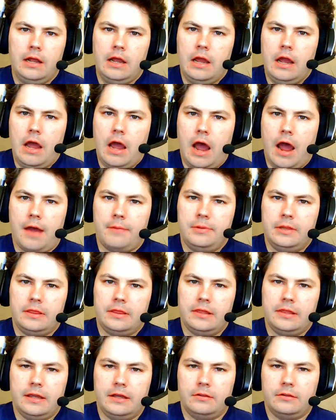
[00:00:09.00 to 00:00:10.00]
I've been
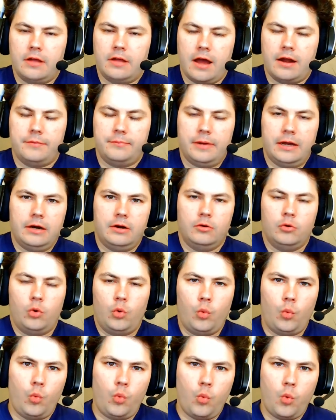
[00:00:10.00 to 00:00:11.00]
thinking a lot about
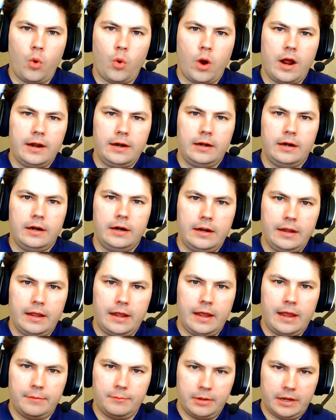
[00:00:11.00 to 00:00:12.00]
what
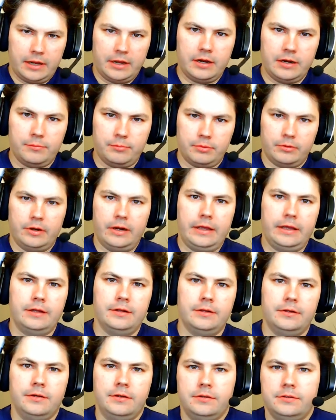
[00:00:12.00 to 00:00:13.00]
am I gonna bring
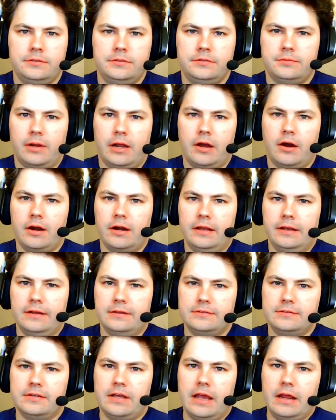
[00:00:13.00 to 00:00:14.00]
to my
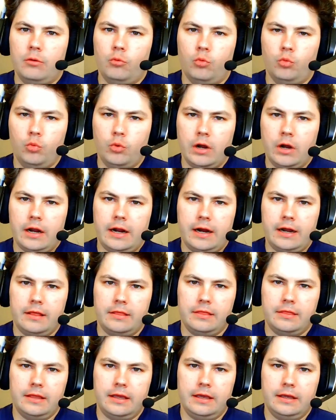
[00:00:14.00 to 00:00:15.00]
audience and what kind of
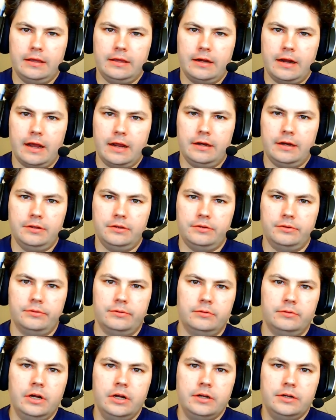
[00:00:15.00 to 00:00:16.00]
thing can I do
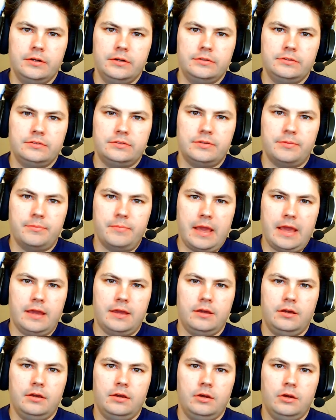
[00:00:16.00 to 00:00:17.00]
to
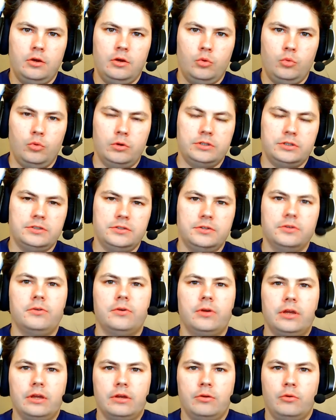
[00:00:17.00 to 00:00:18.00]
make what you're
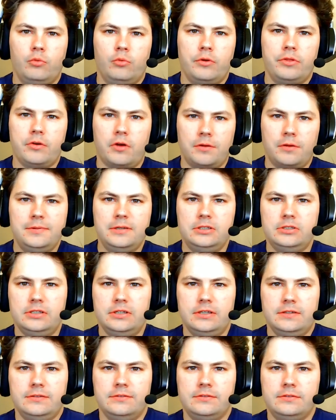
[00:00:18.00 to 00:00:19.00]
doing with
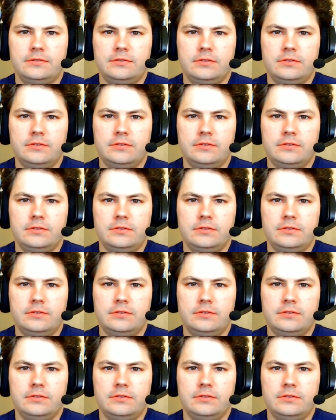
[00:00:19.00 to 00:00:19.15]
RPGs